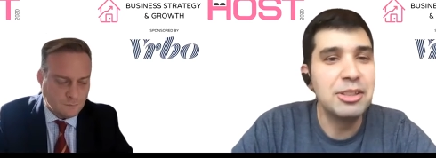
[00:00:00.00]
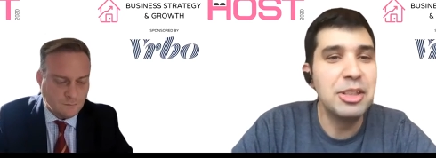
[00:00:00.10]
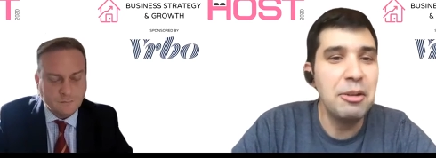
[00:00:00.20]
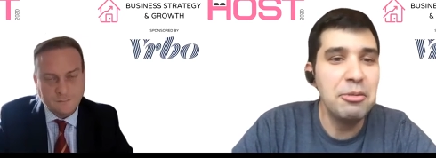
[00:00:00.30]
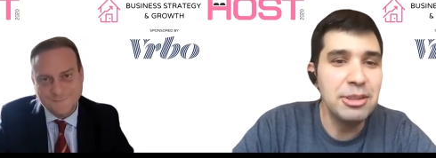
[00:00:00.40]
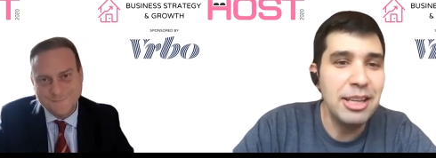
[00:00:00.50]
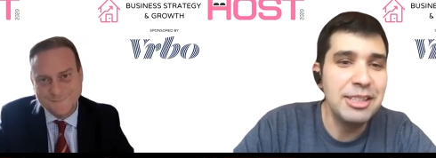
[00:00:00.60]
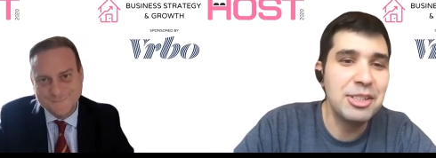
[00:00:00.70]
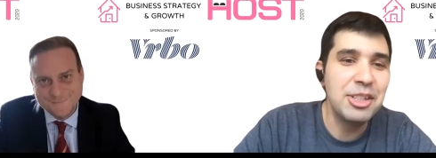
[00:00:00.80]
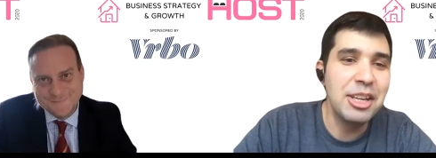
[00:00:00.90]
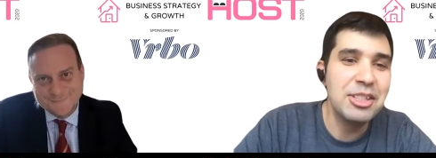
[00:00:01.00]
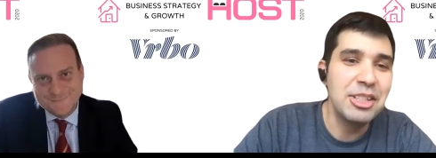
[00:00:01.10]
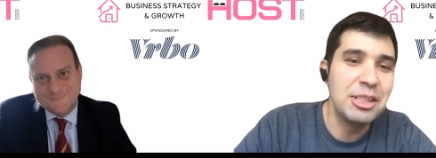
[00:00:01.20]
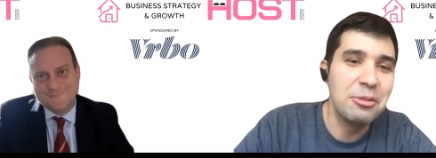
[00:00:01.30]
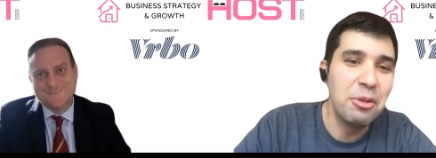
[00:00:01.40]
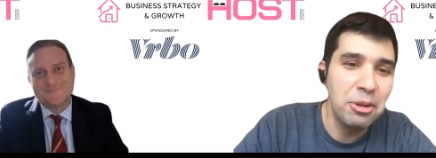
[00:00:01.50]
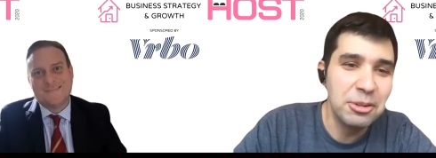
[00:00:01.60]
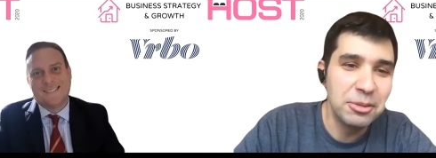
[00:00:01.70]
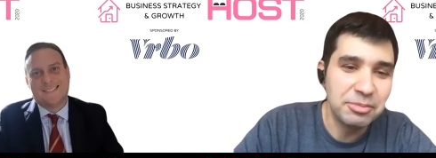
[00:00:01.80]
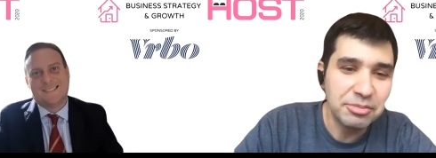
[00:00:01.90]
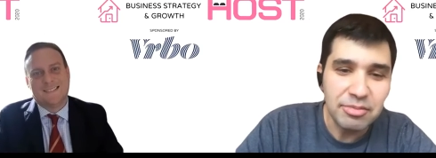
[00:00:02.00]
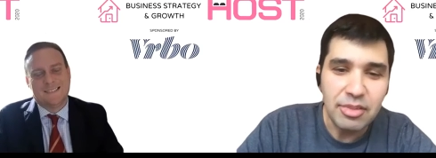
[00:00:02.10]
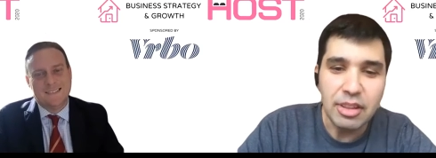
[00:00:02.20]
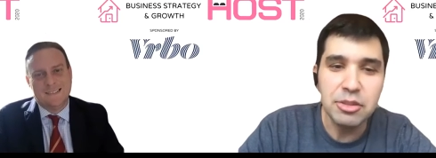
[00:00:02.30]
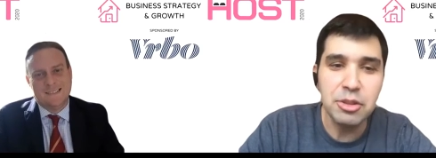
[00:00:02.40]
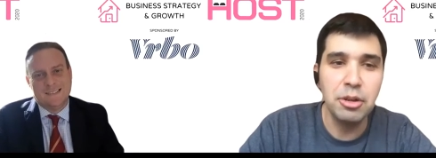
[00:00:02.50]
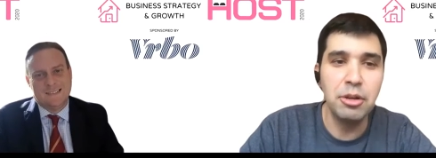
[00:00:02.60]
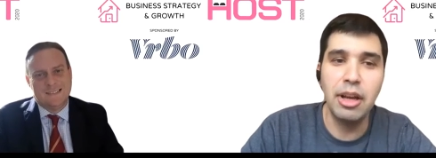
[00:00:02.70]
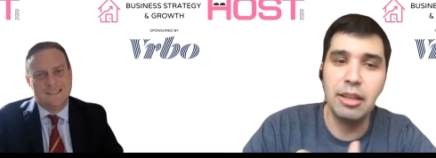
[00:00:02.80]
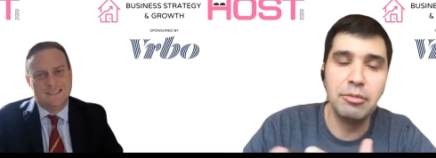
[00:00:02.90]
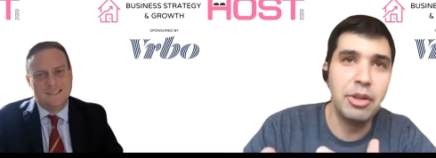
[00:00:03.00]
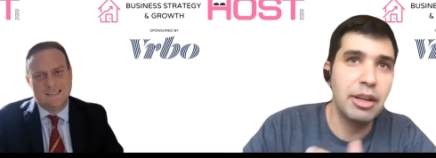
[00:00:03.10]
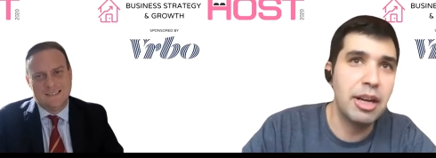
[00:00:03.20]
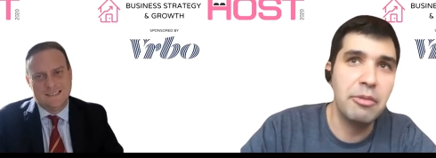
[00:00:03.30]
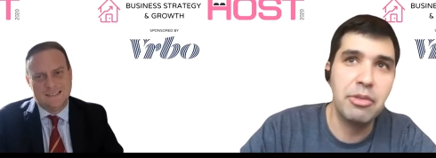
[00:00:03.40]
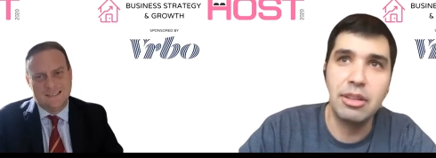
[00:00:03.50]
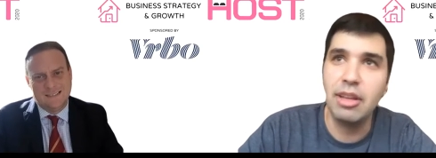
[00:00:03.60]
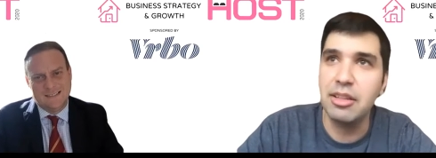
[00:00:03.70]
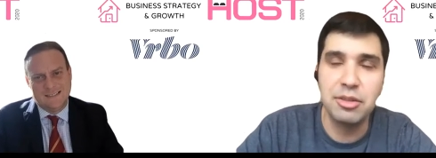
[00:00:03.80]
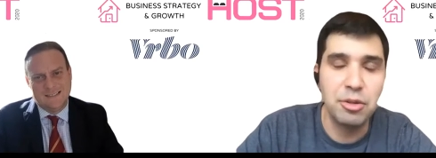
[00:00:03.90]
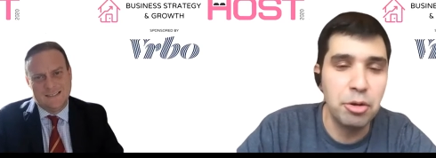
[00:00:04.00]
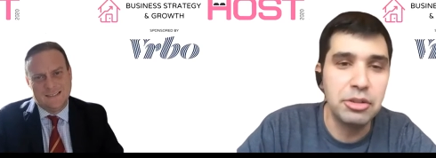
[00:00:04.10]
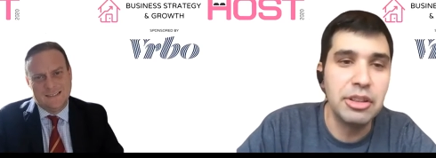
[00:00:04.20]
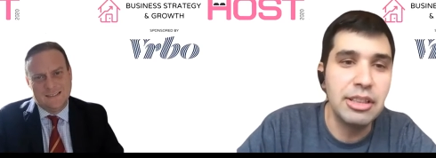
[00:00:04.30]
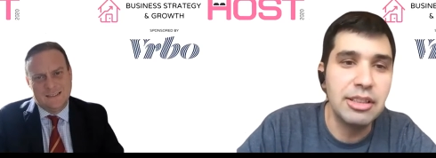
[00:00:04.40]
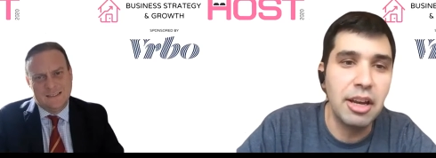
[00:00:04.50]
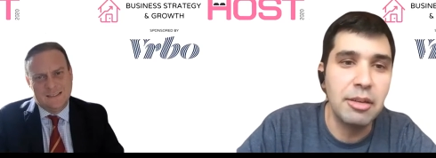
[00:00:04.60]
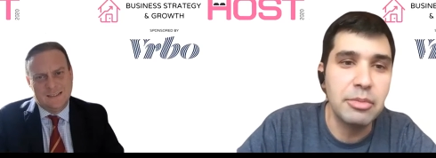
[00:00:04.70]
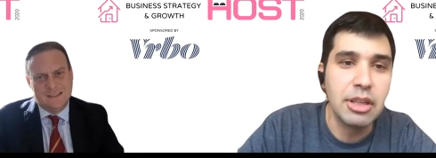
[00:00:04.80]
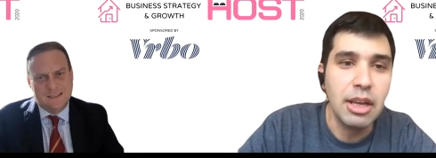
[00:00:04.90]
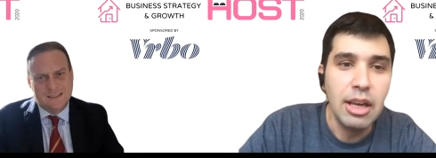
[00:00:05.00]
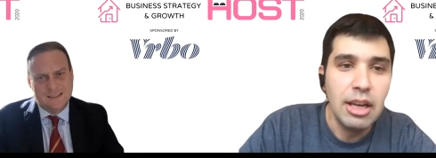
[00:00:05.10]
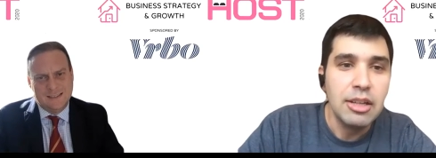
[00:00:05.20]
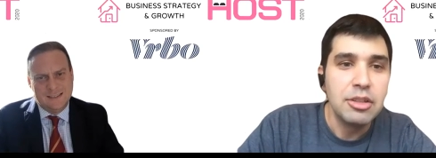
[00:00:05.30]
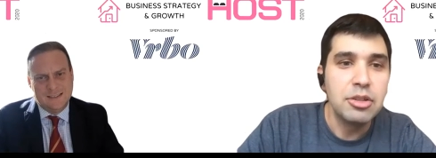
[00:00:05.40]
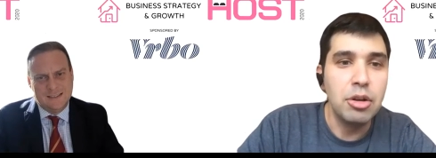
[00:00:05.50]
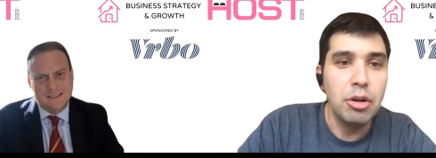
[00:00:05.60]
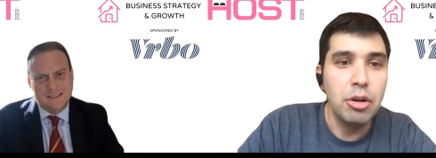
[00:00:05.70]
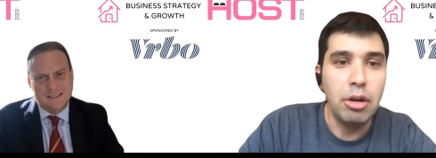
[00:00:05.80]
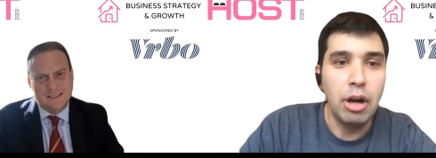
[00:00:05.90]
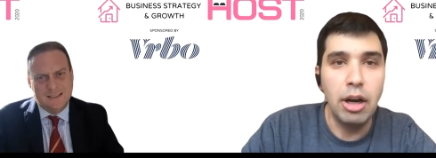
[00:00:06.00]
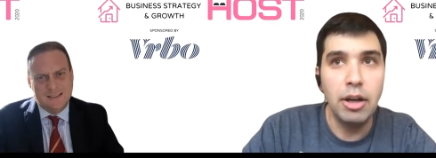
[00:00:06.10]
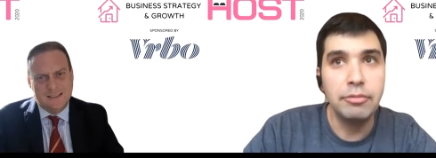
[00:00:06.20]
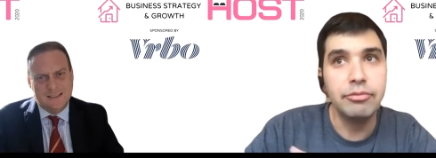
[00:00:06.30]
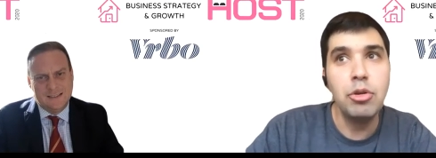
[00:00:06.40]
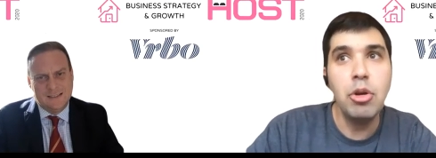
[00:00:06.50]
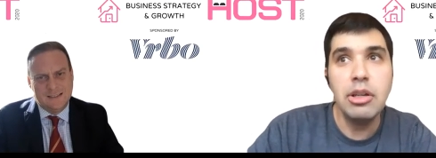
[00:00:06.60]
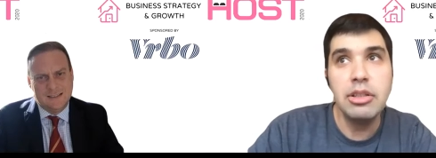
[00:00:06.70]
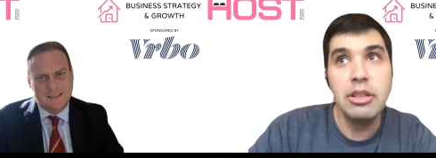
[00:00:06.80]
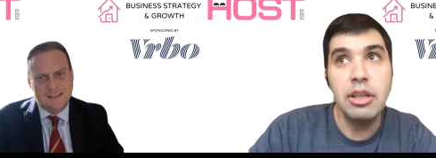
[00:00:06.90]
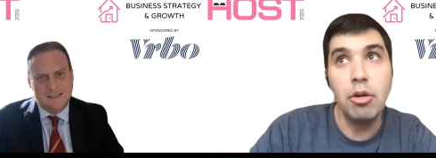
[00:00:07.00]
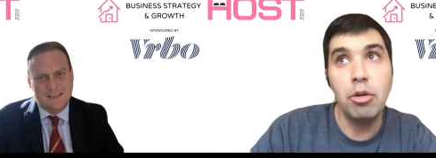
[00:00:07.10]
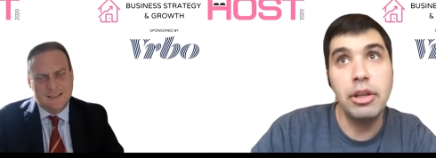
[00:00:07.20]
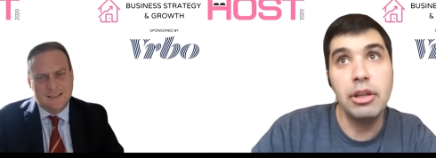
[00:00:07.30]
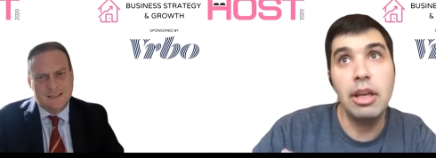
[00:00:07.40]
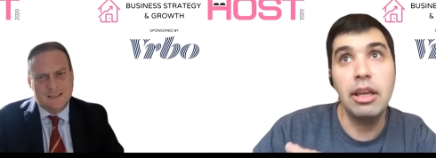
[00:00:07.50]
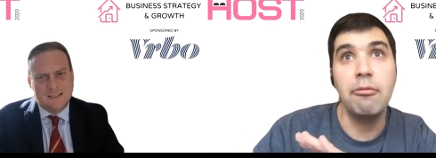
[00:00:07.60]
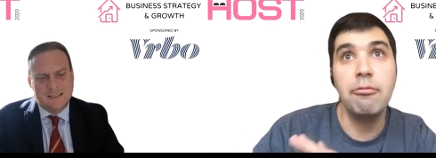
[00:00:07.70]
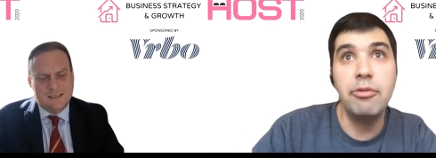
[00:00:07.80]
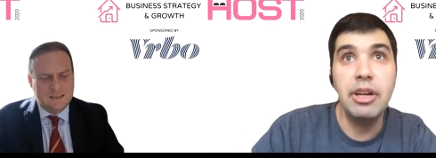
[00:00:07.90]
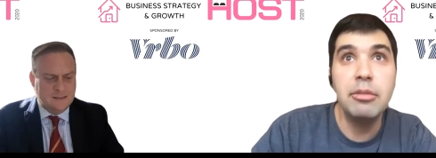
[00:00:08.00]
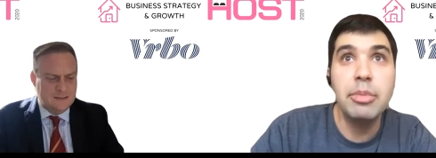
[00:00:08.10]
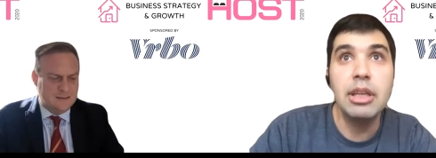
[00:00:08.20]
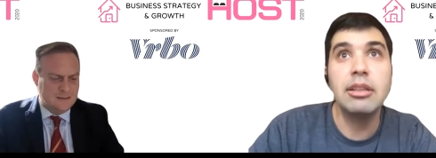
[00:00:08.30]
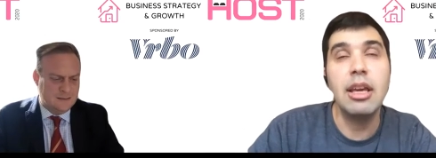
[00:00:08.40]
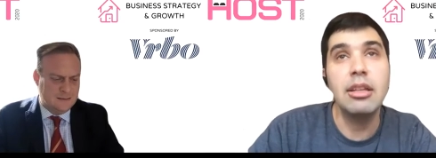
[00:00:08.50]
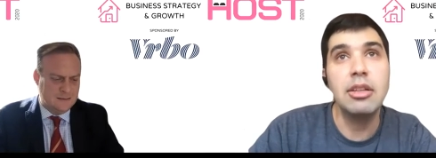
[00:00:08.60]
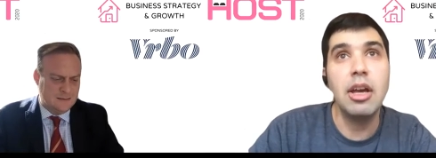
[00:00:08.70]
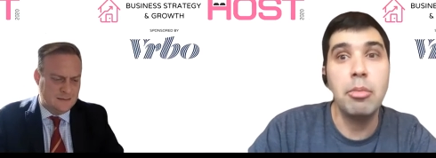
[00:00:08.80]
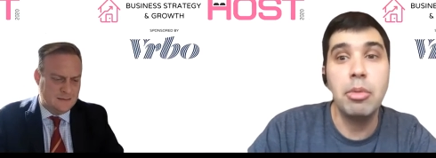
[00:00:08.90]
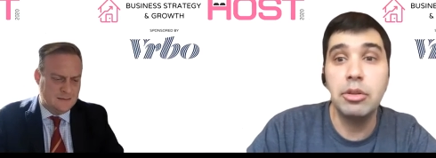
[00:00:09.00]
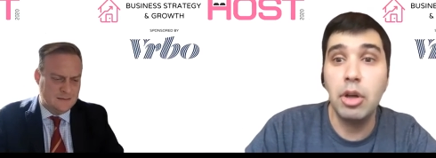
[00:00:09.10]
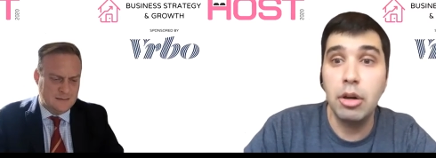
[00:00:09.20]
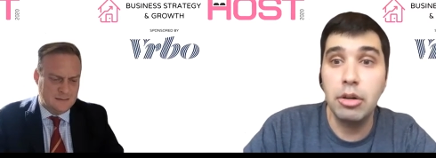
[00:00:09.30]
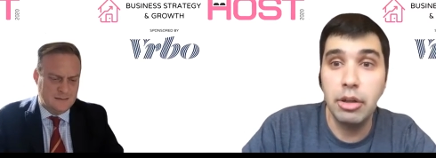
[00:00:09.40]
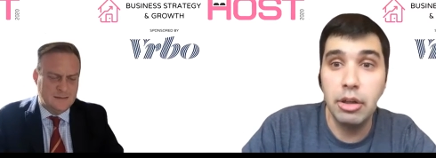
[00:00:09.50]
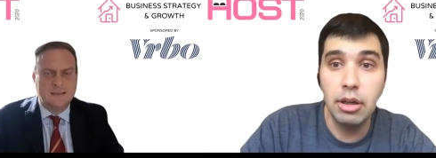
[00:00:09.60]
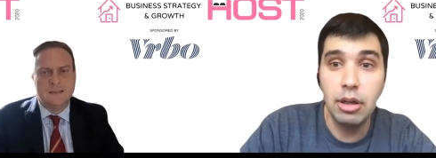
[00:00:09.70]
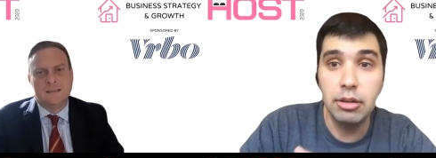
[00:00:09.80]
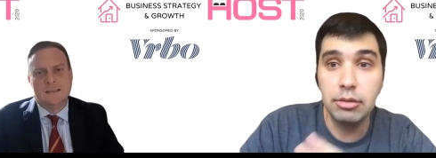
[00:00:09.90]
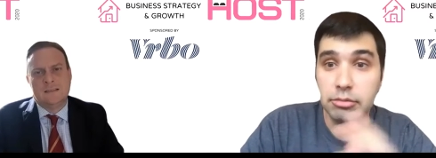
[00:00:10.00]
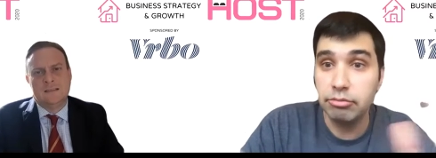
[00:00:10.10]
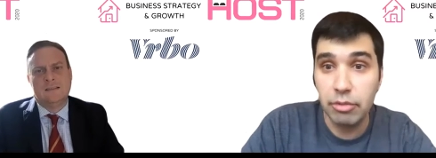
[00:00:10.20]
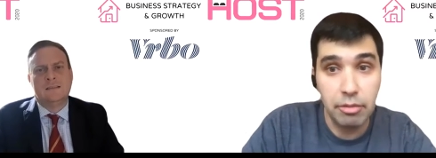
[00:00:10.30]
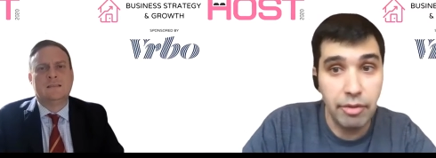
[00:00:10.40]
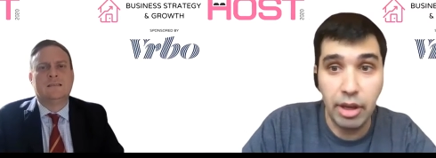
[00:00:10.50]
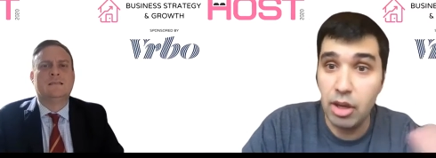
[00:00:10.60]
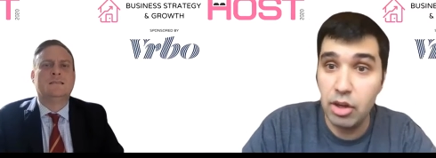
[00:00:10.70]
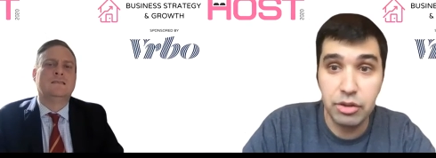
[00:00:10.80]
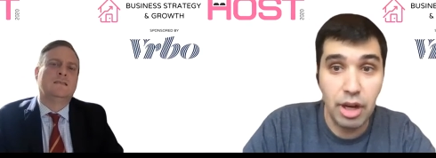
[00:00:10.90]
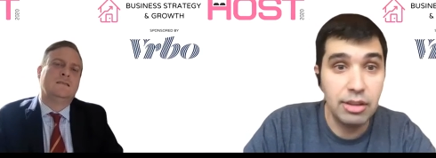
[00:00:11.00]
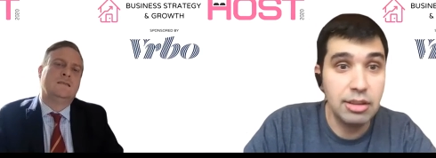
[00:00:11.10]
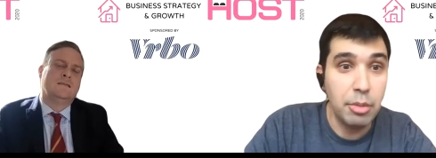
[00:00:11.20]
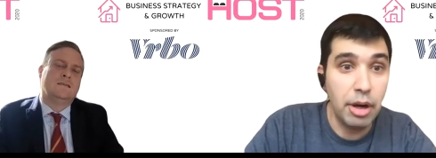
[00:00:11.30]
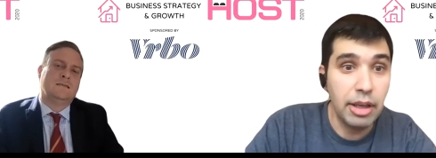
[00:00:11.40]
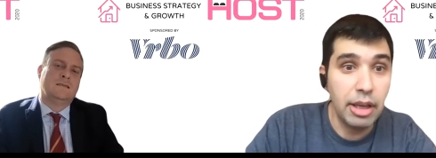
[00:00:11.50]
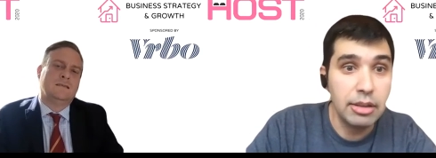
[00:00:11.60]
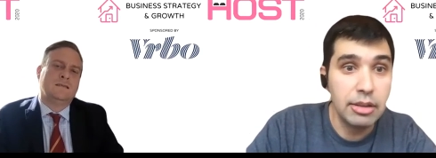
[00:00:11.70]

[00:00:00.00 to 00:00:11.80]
Speaker 1: travel has changed in the world. So and we are having extraordinary times. So uh, you are sitting on a like a very big data about our um, vacation rental market.